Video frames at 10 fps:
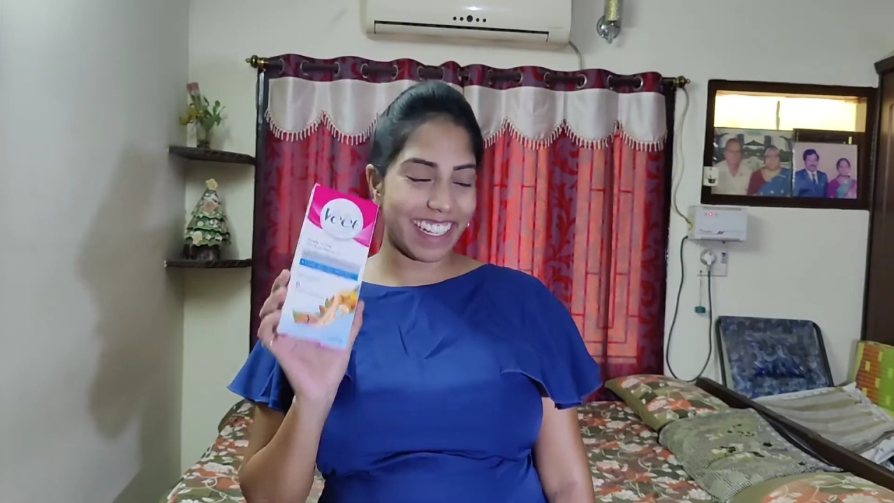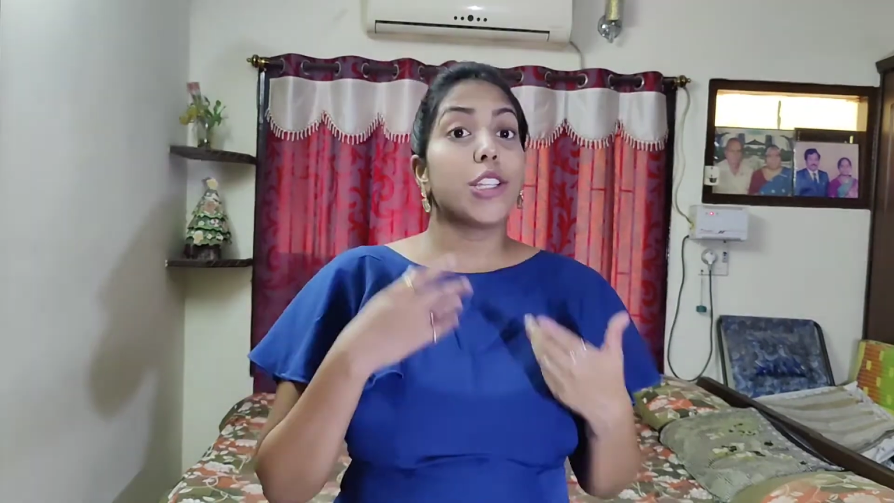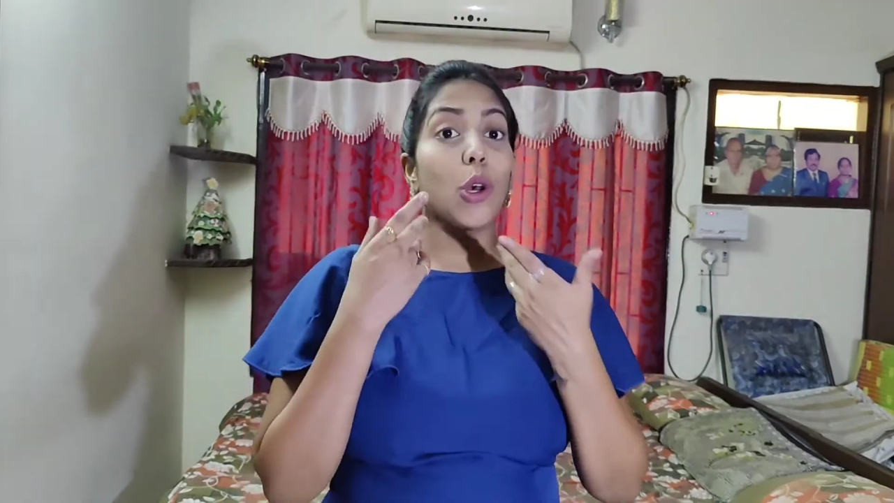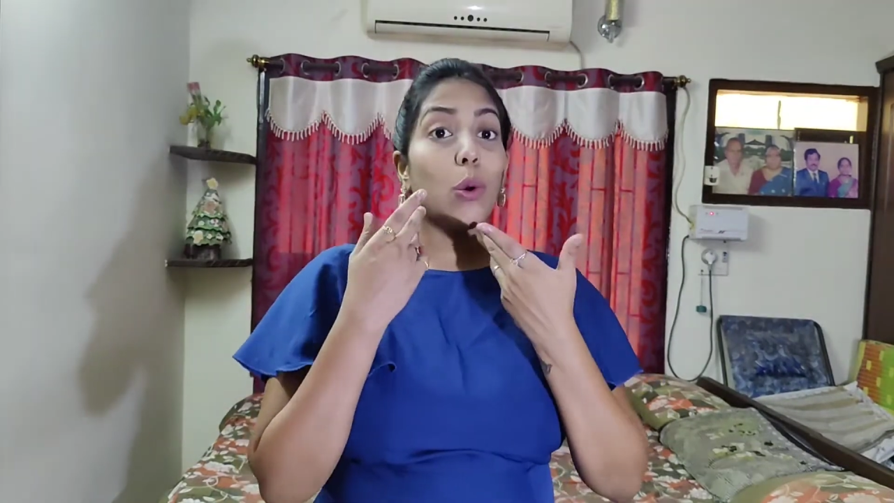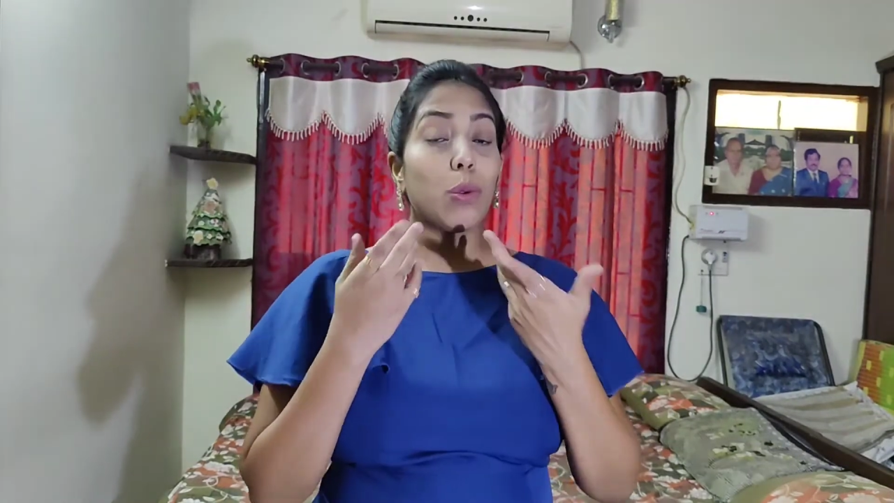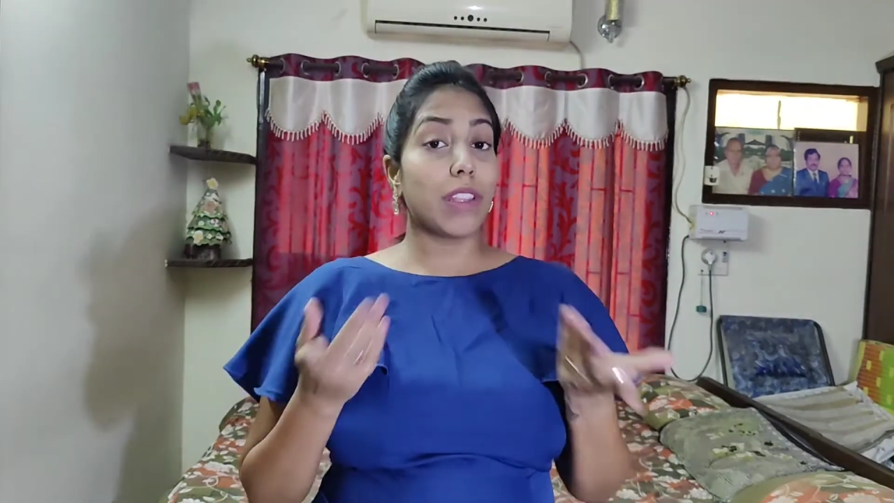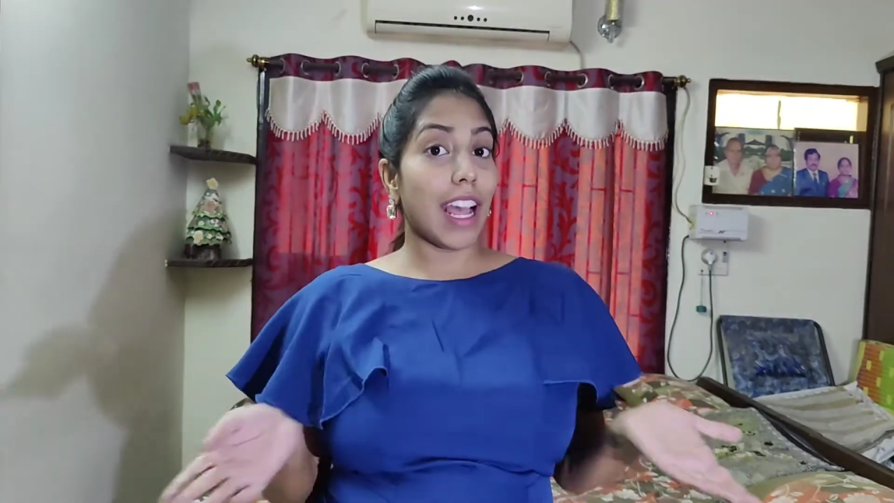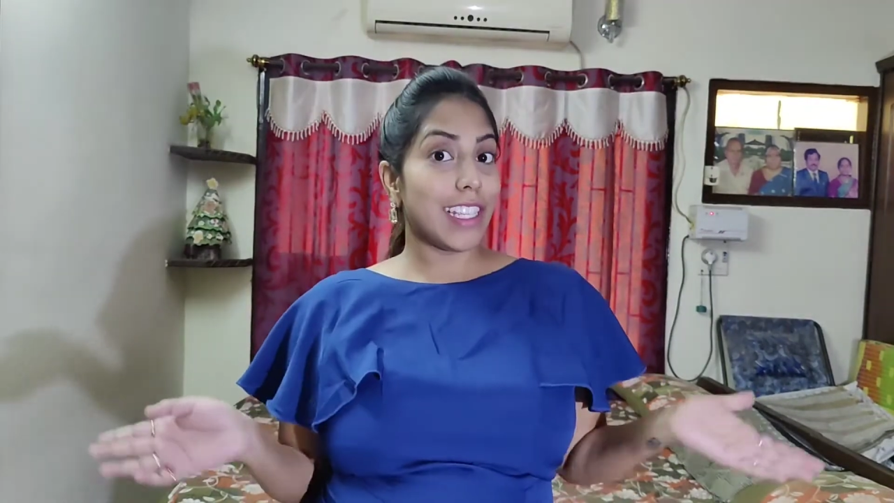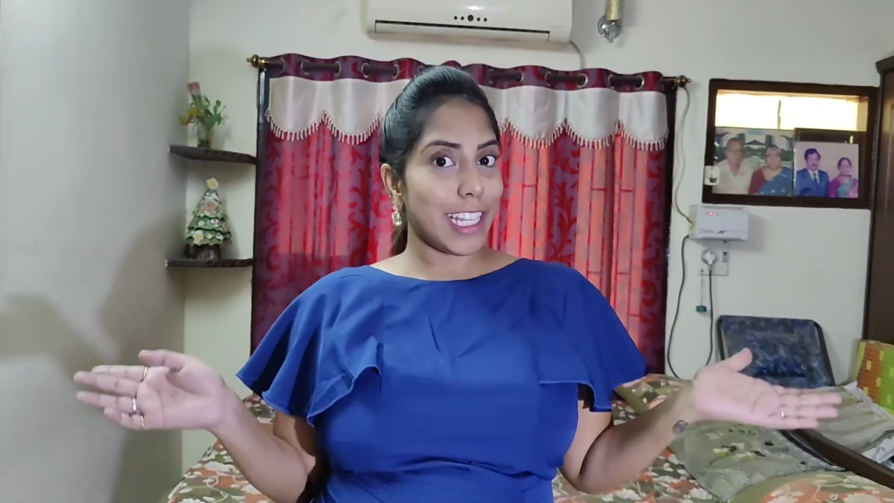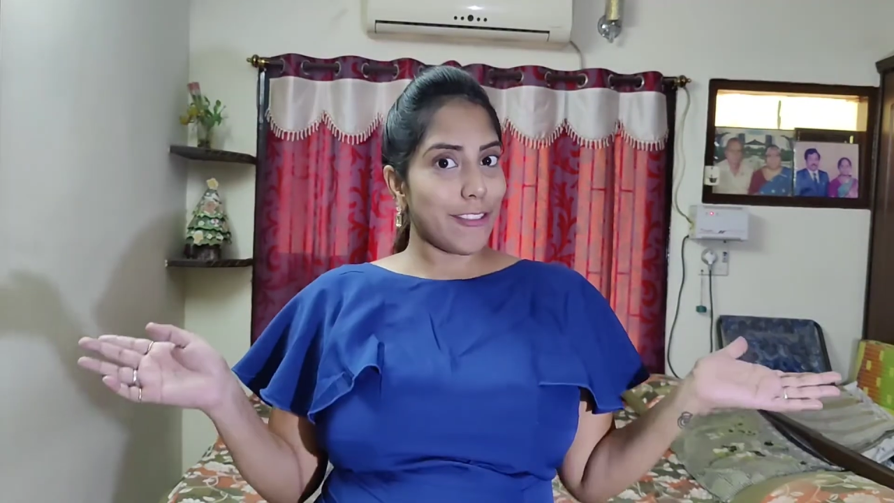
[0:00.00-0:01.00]
So
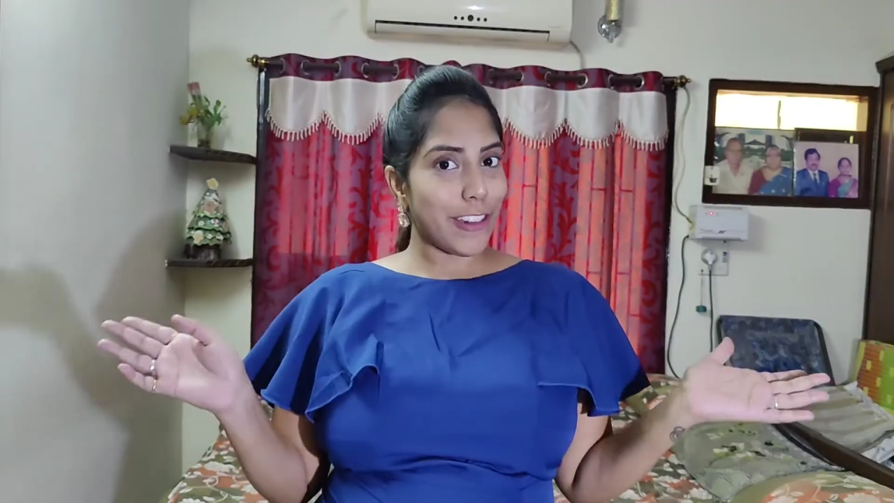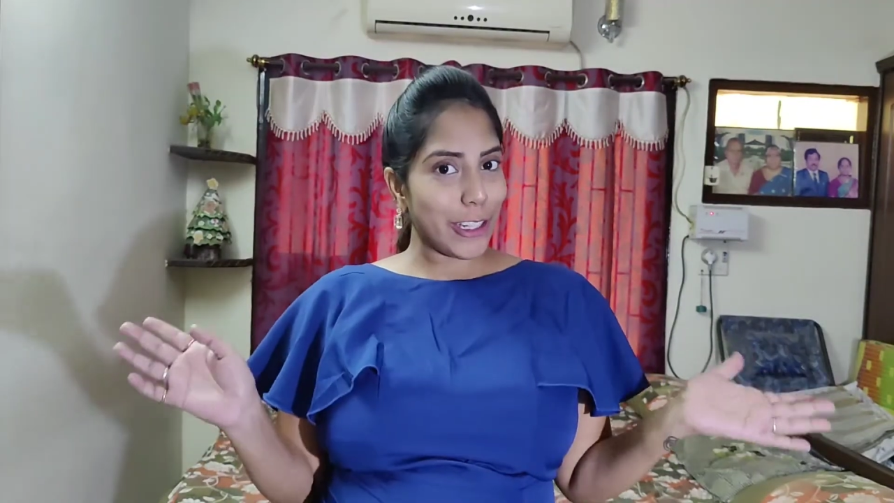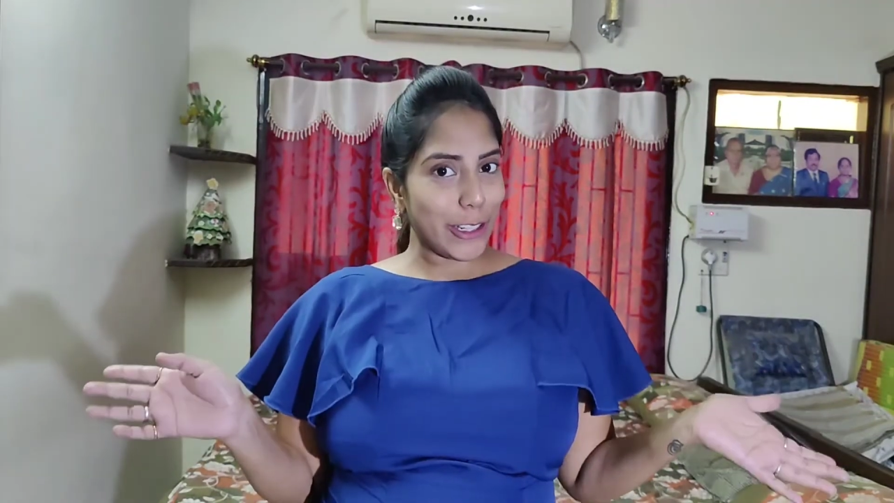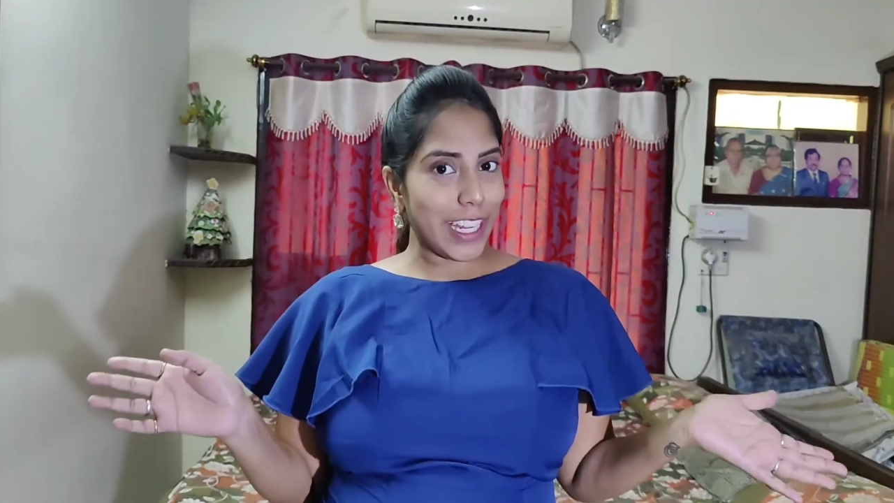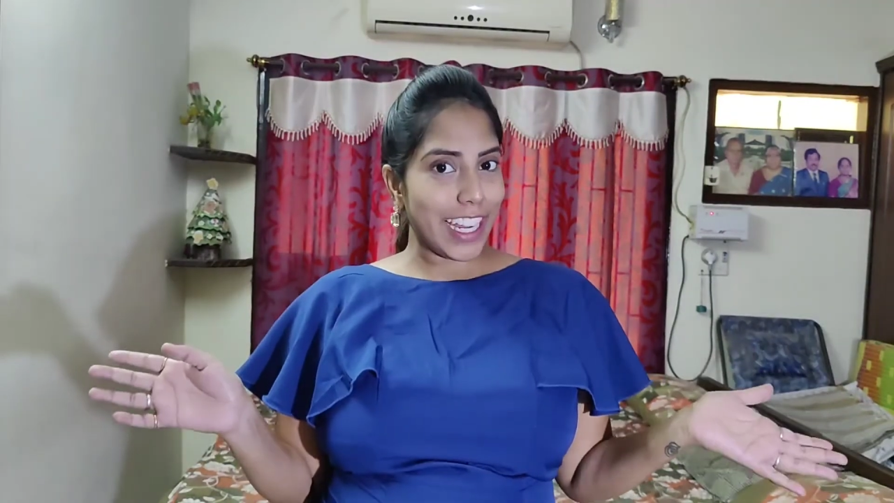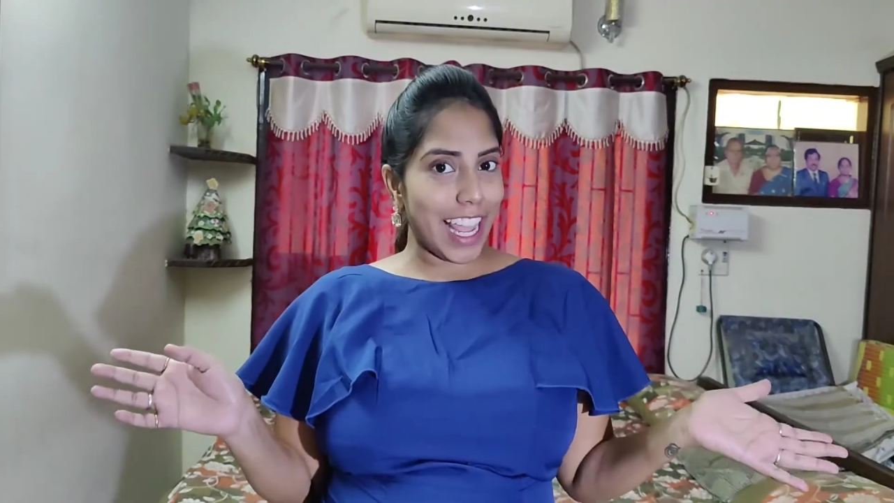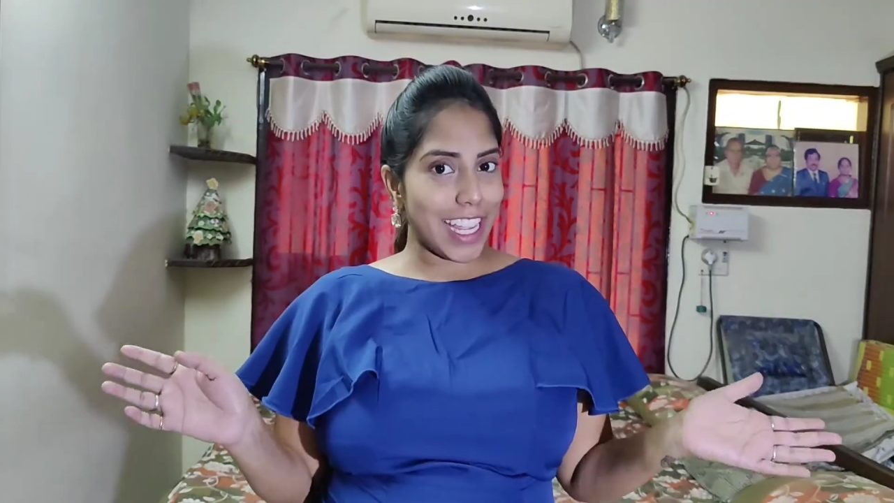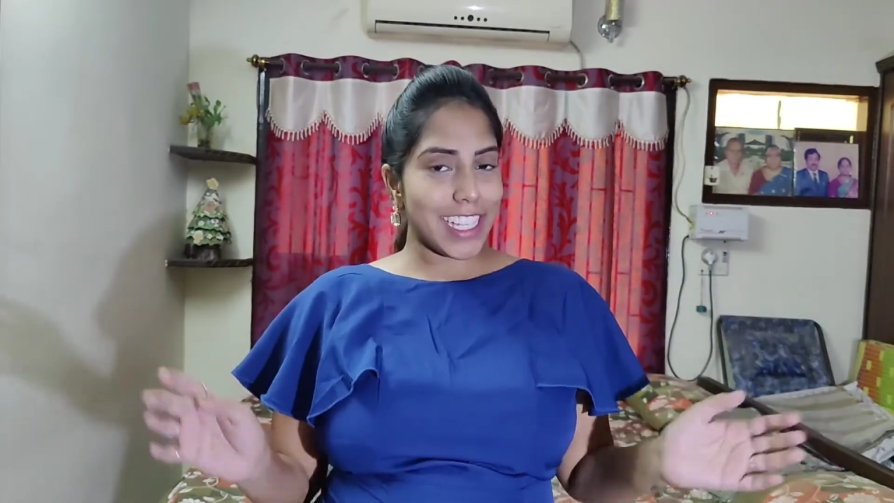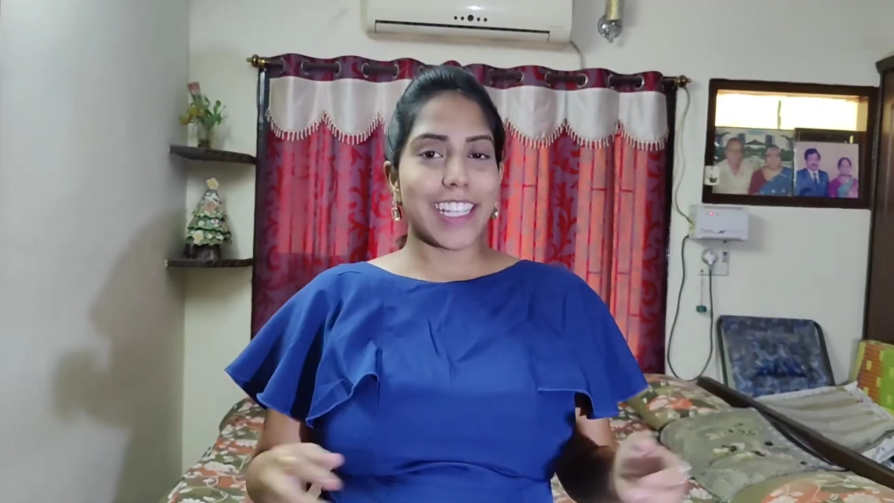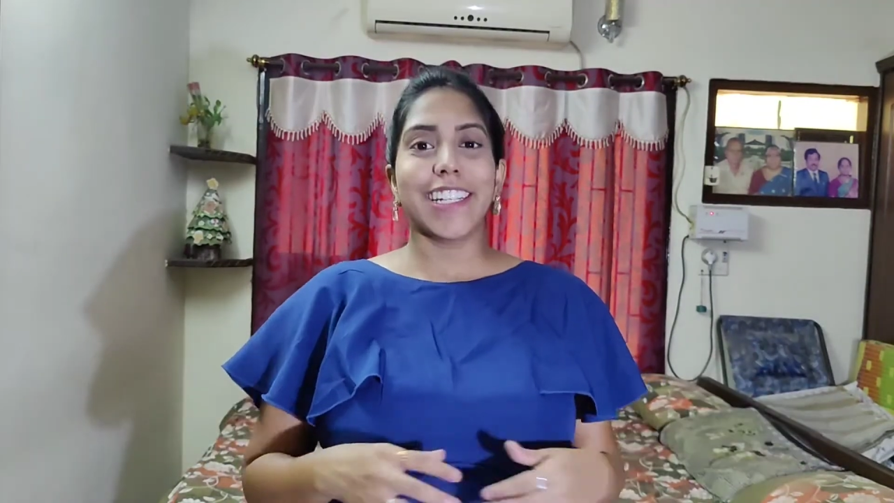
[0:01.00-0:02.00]
that's it for today,
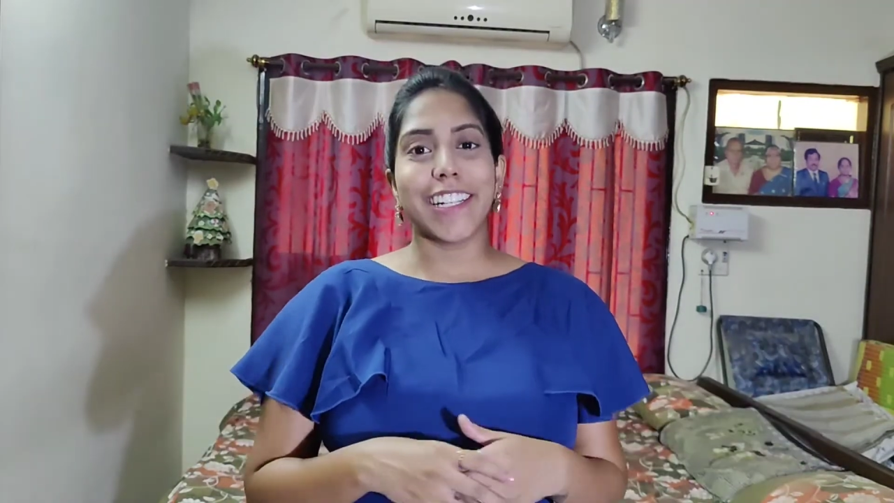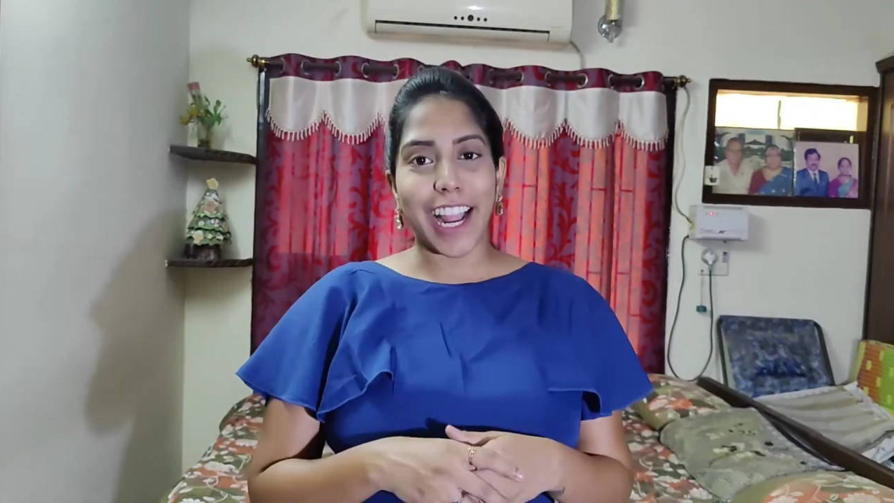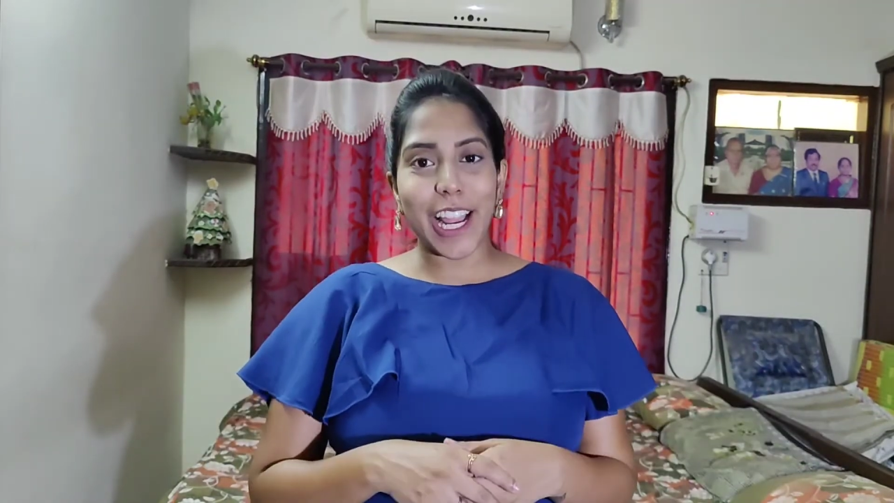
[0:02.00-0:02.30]
guys.